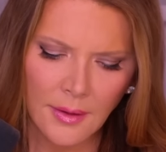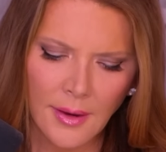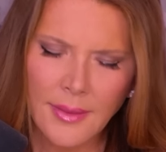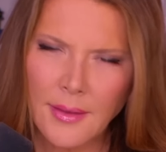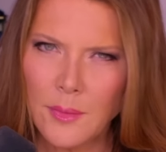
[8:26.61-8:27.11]

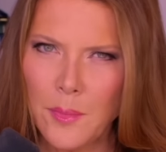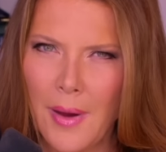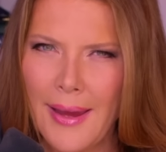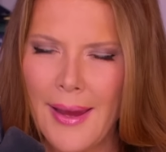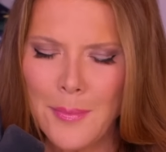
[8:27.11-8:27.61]
And then in
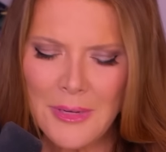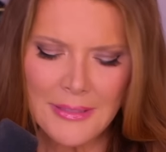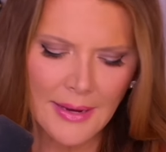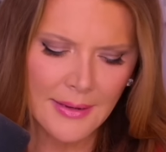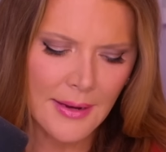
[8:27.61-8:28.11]
Miami
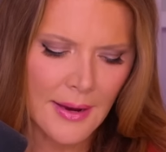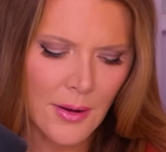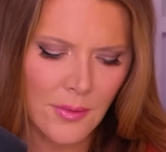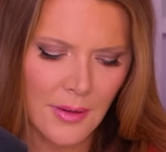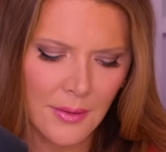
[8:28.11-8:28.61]
Dade
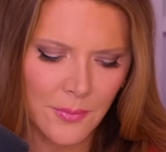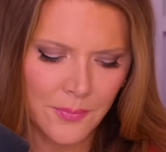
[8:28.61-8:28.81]
County,